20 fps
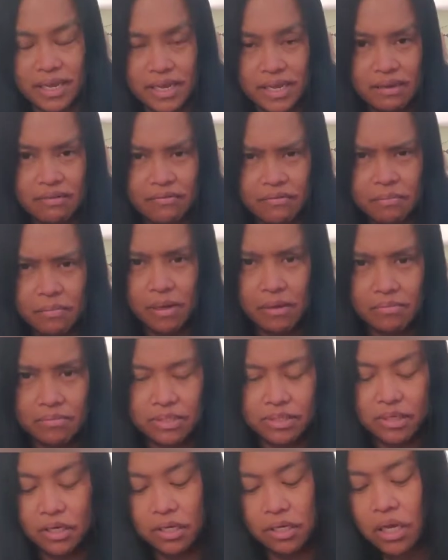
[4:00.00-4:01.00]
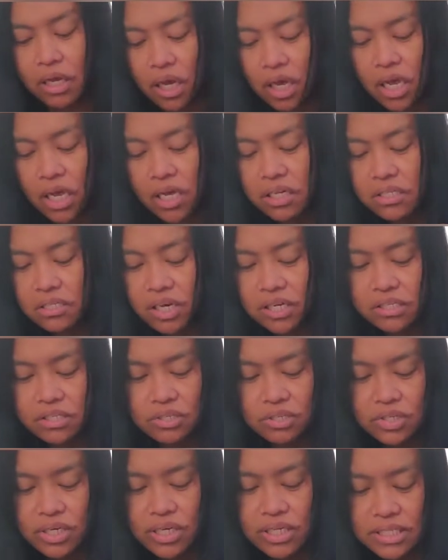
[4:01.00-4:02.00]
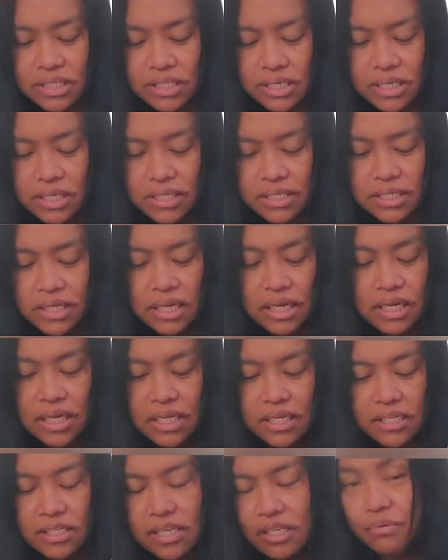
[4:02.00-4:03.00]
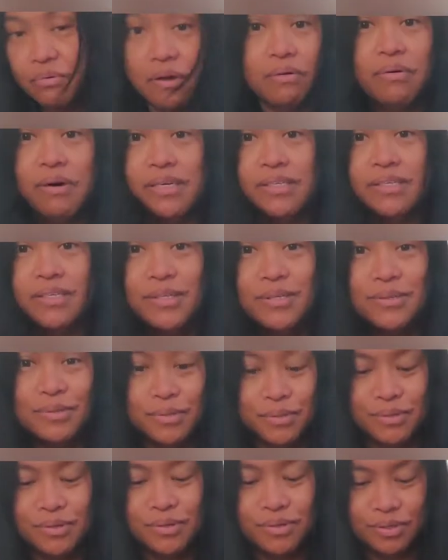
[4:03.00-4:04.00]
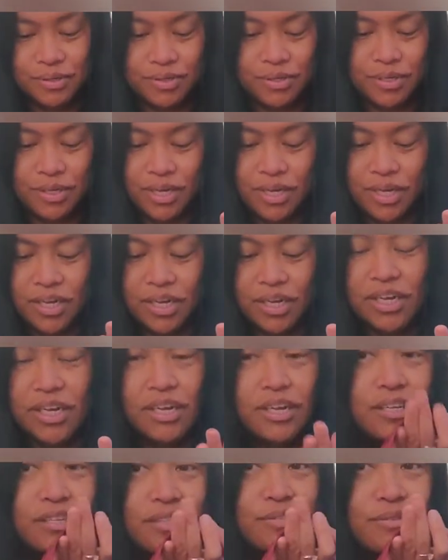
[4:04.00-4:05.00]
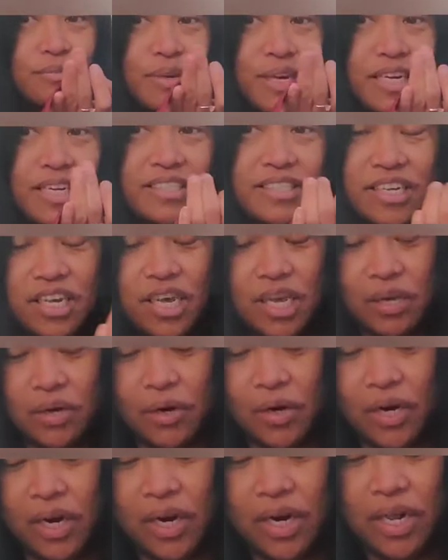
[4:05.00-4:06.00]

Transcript: got from Amazon, so I don't trust it. So that's what I want to do, to really secure.